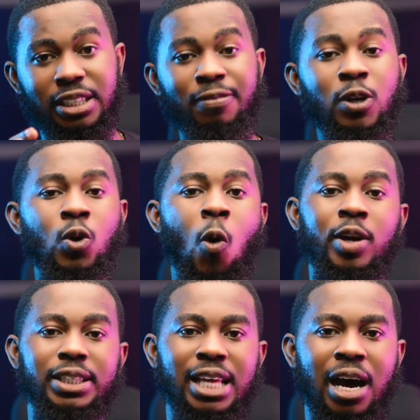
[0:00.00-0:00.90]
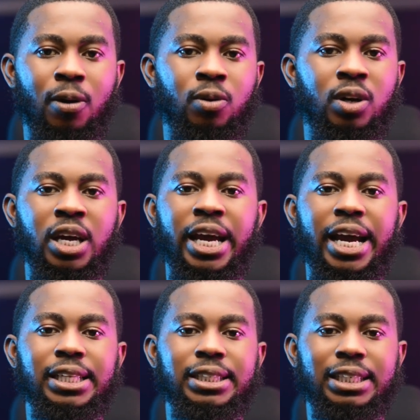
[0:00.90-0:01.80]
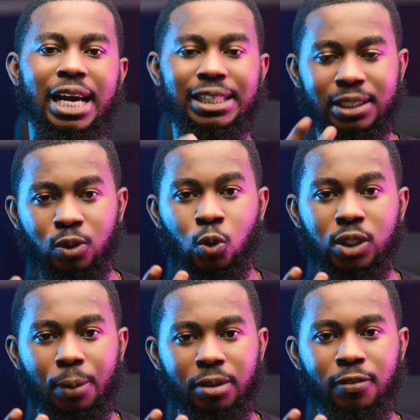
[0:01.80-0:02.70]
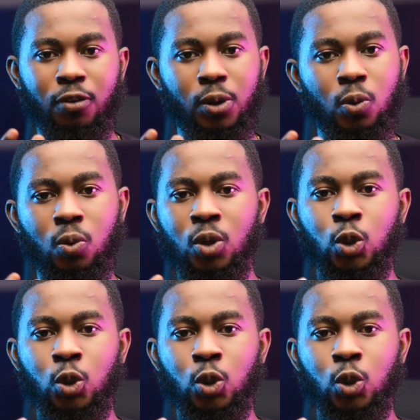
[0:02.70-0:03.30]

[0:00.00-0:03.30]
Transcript: Even though it's down, it can still do something for you.